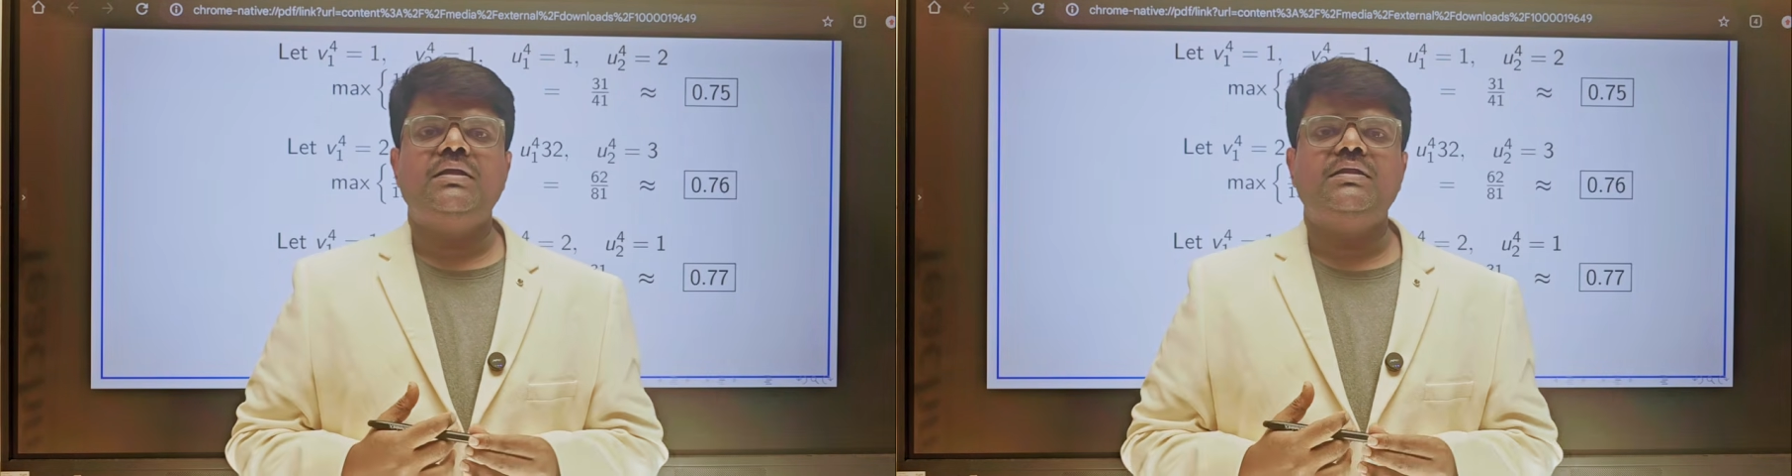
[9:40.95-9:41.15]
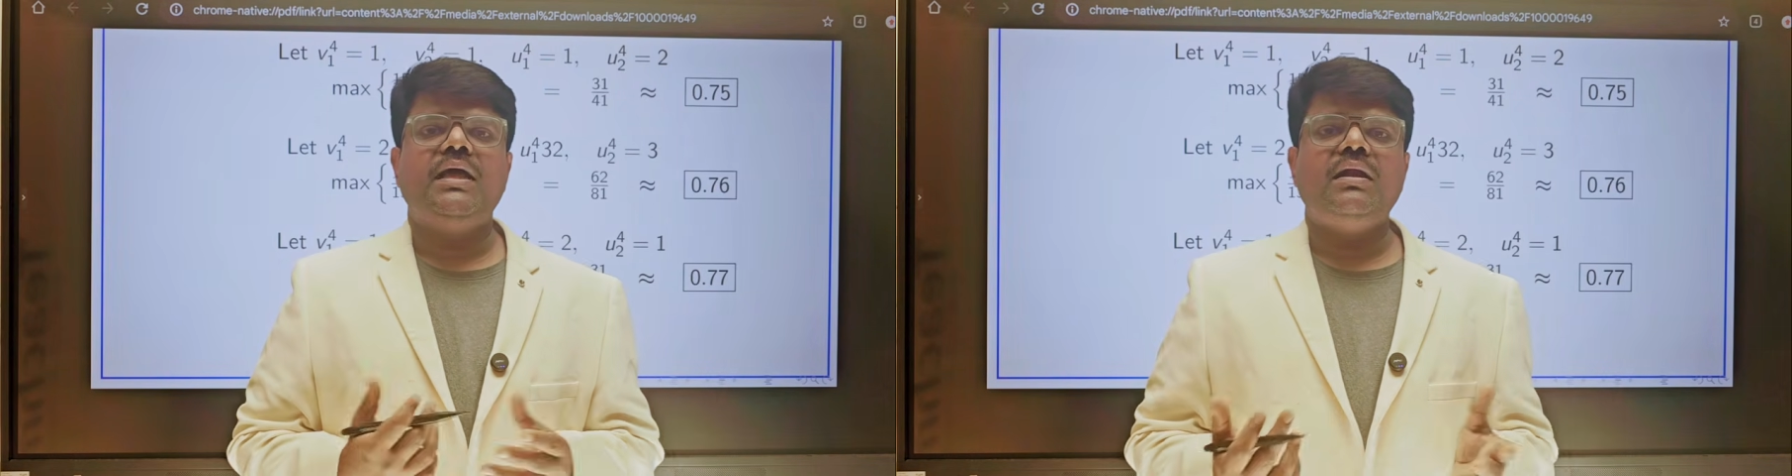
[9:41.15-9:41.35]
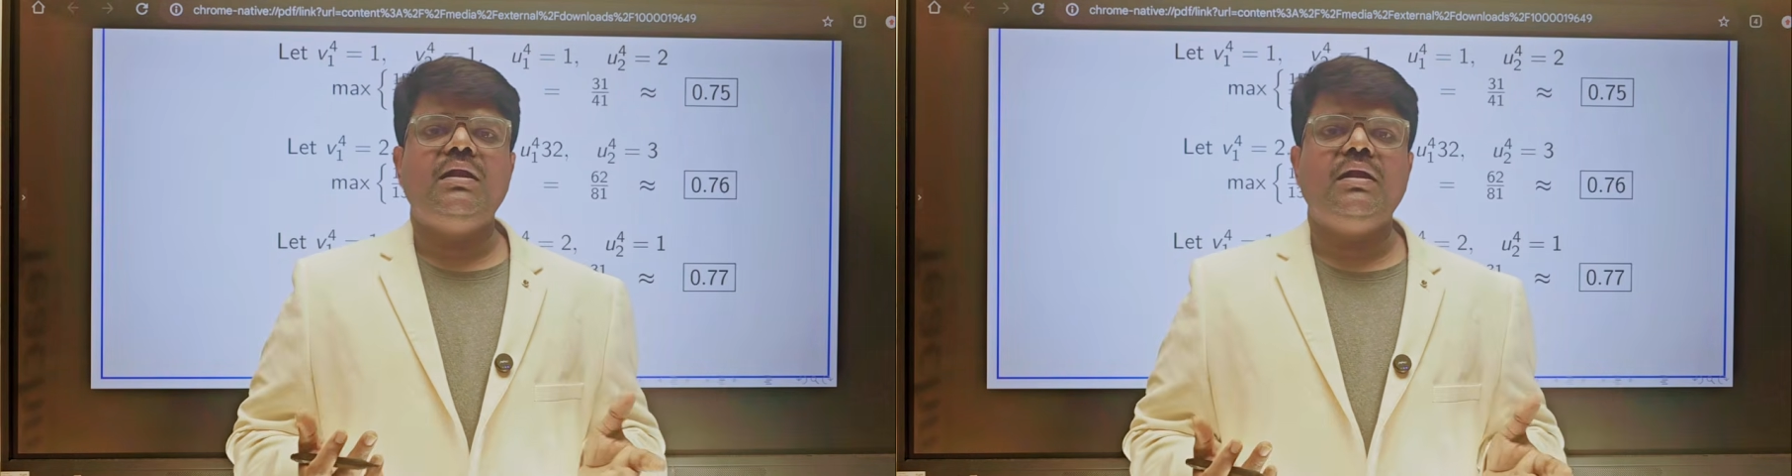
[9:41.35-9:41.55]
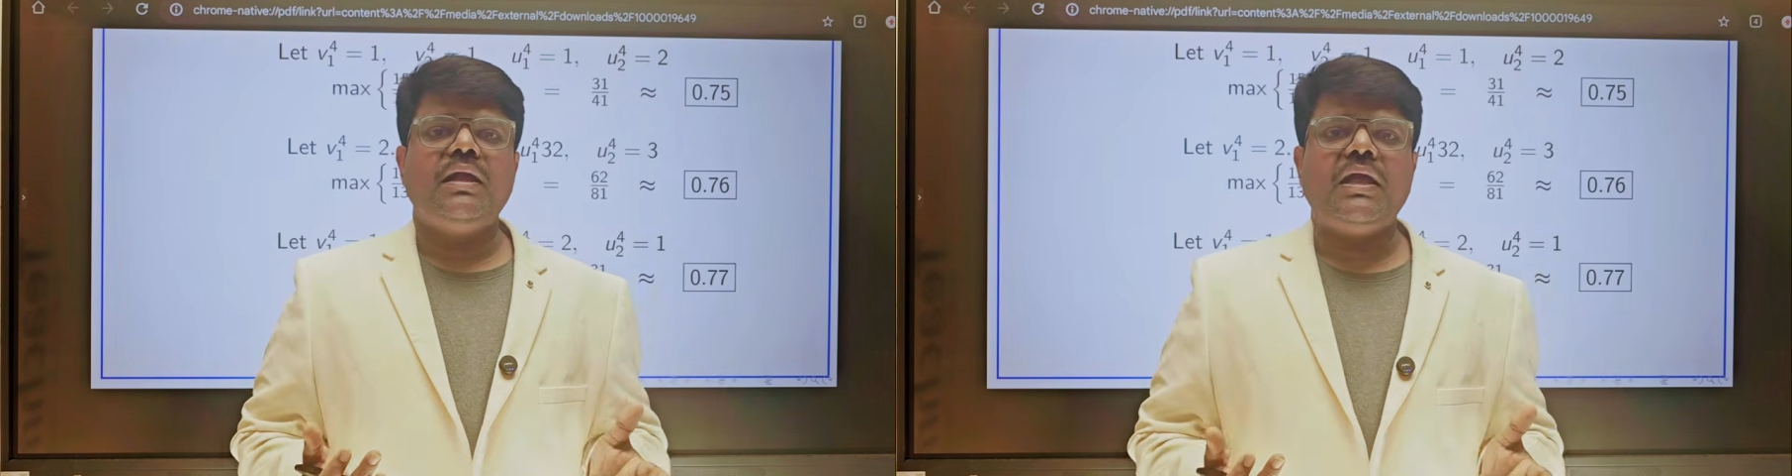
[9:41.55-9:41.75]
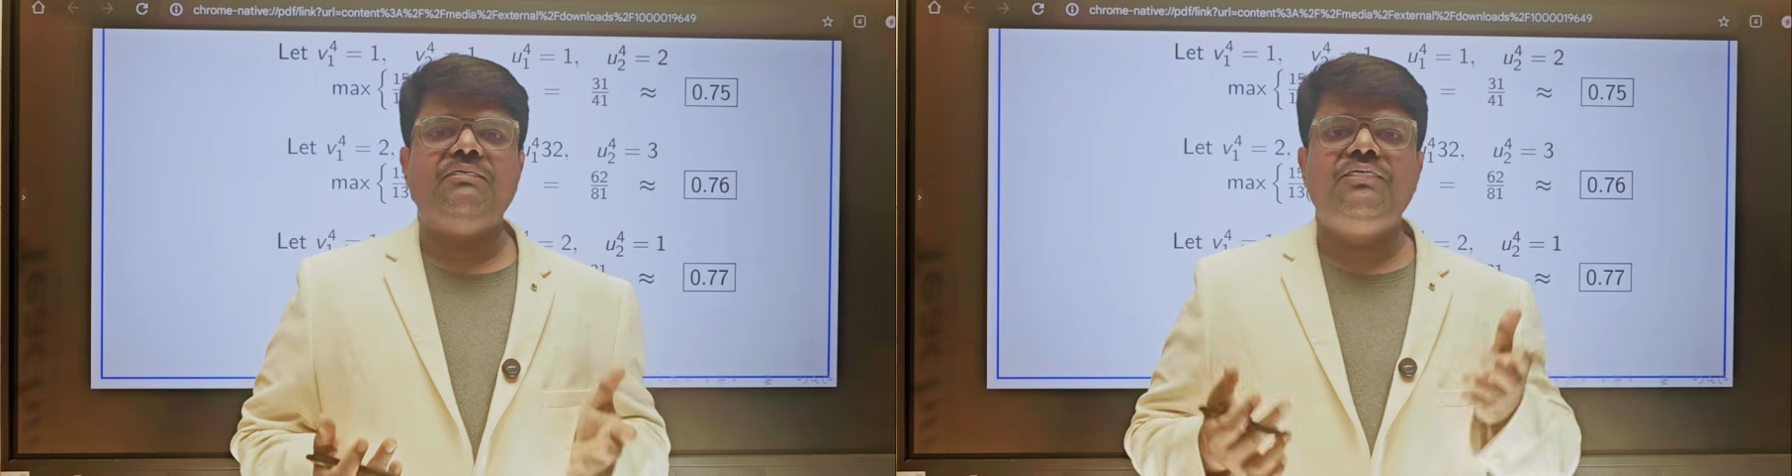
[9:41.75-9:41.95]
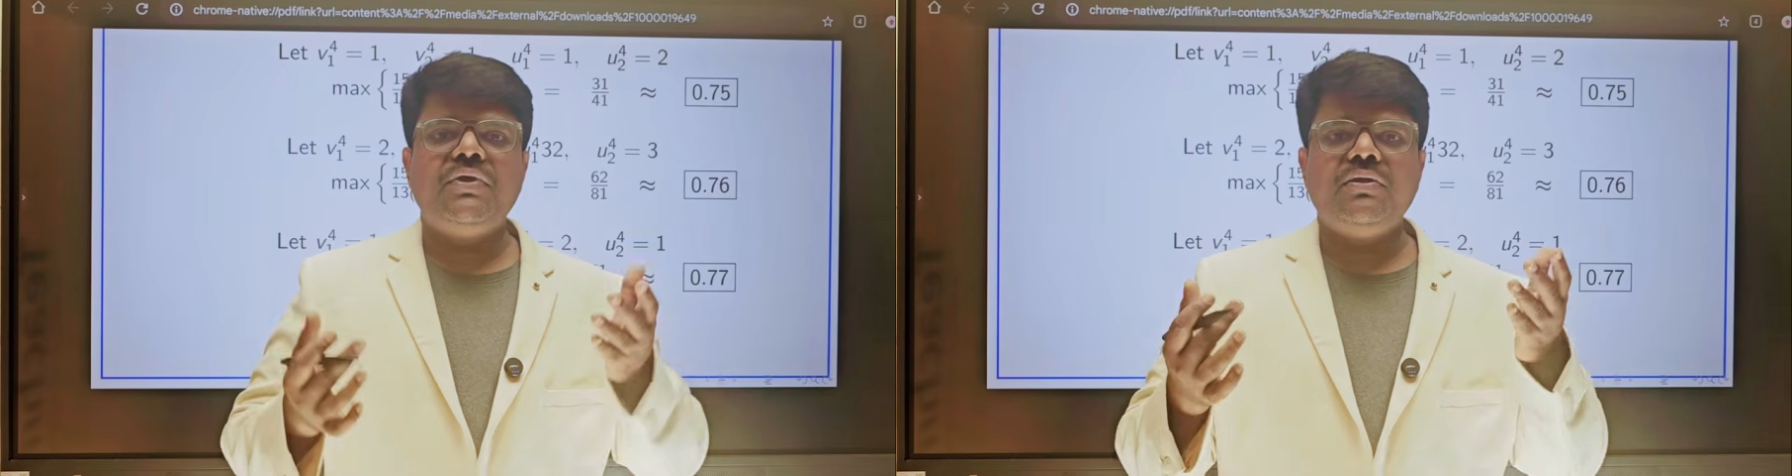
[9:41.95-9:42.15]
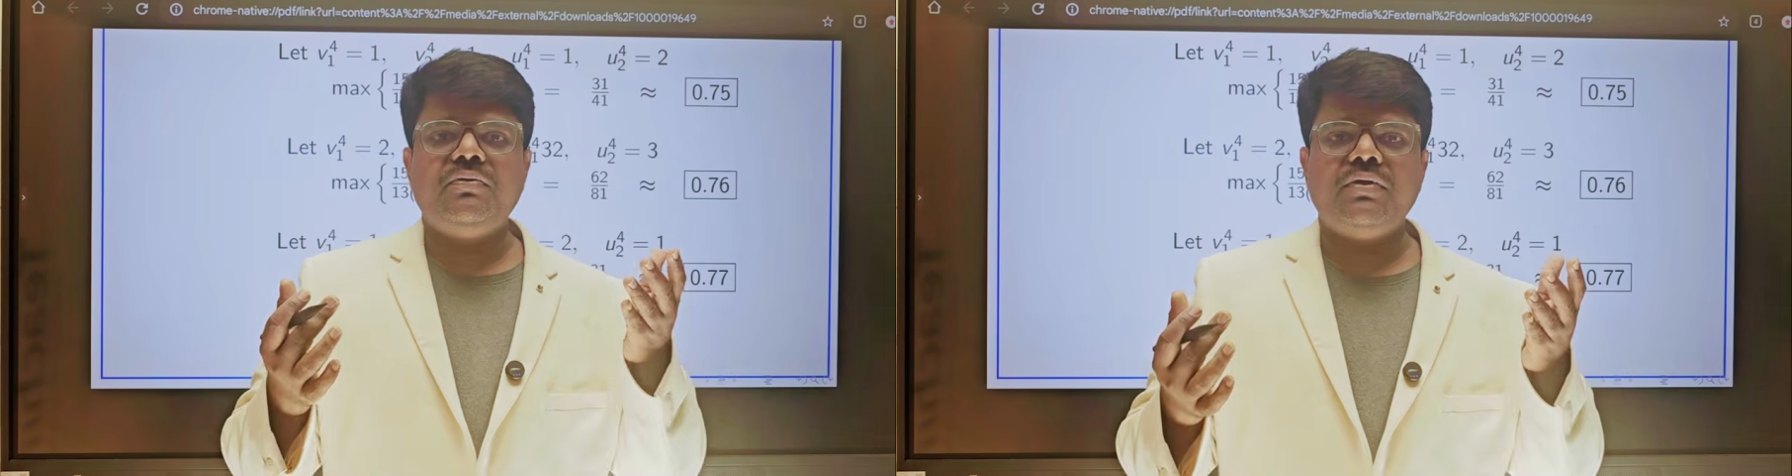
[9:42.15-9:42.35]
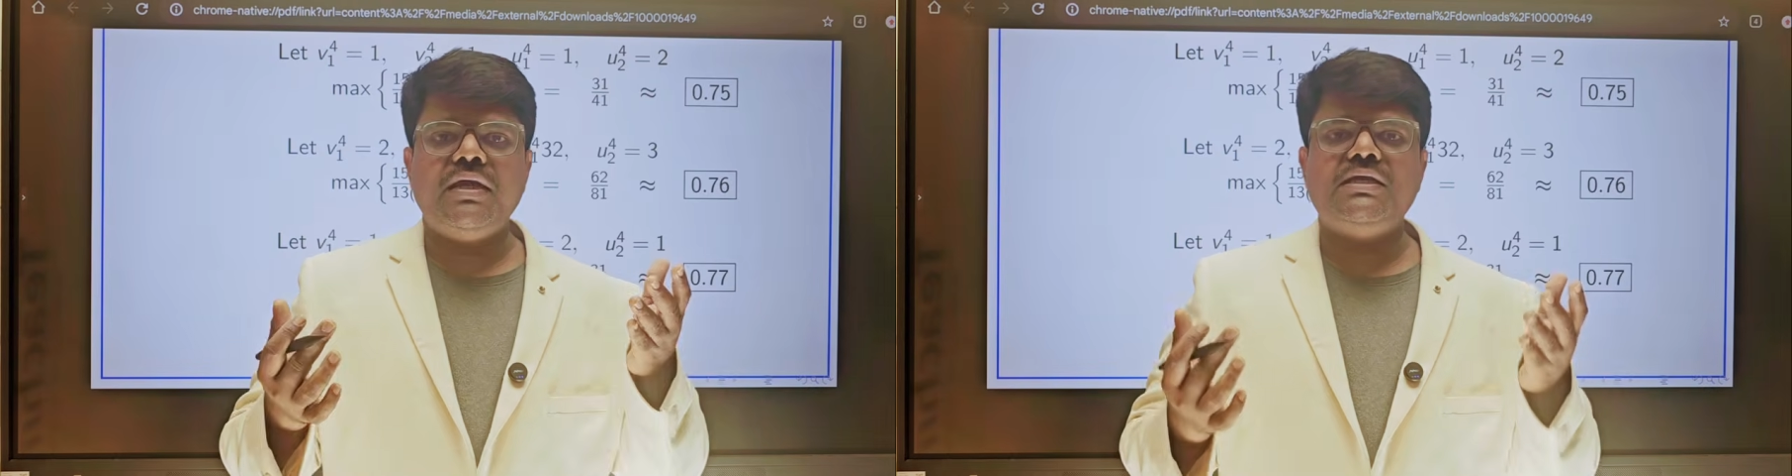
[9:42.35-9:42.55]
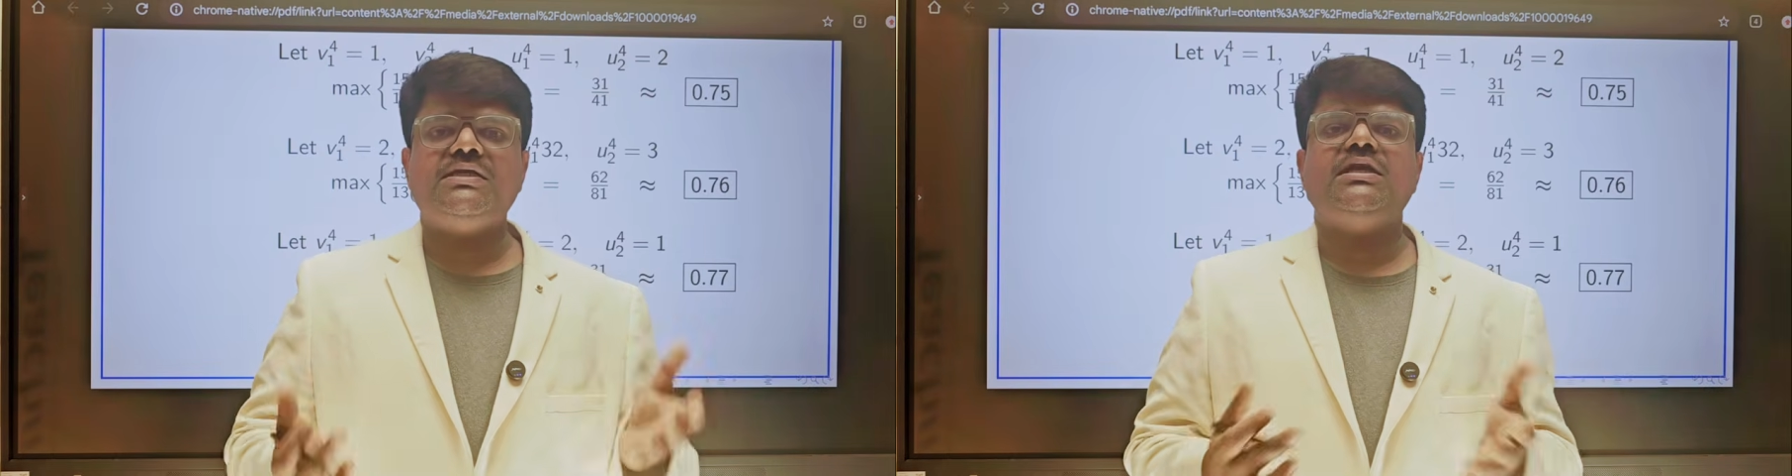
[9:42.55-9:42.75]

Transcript: Then each